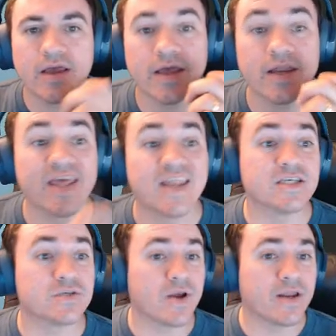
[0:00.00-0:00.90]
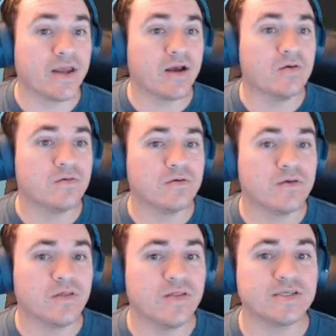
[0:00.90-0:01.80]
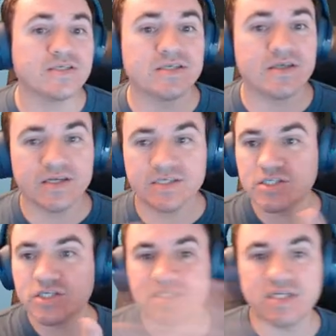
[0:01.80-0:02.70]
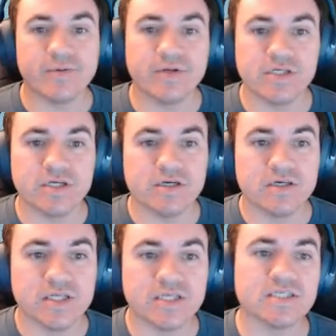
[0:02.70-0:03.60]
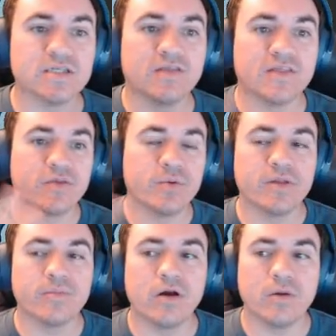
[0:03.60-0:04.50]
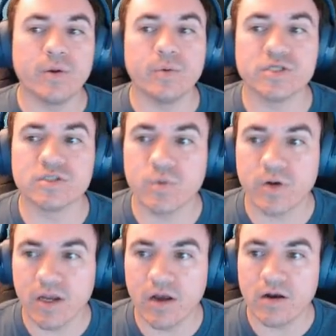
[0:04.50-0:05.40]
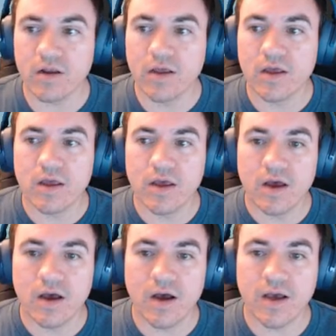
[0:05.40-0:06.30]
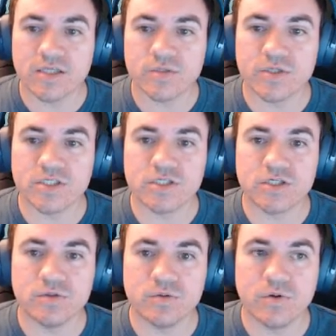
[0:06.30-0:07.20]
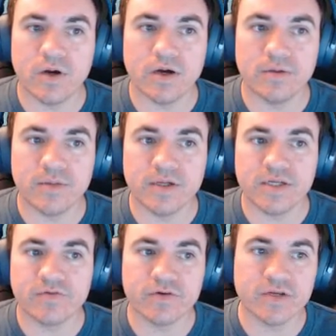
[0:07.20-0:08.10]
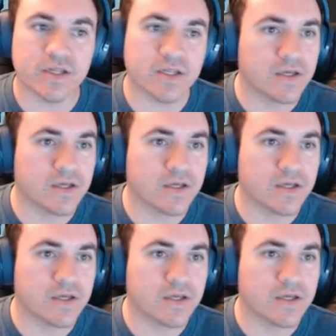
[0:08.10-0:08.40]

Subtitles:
It is right now. This is just an image. This is not the 3D model we were just working on. I switched to a different.